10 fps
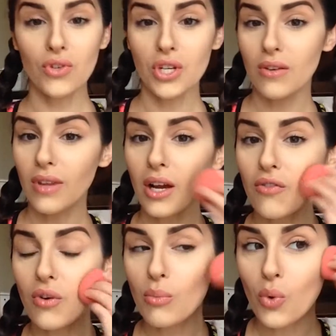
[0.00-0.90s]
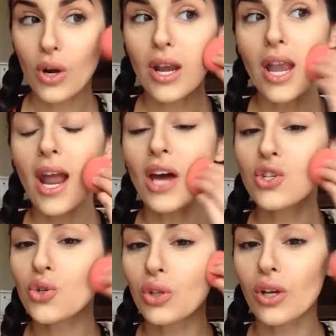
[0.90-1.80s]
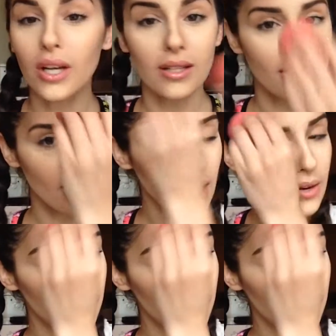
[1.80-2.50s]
until you've achieved like of a more natural look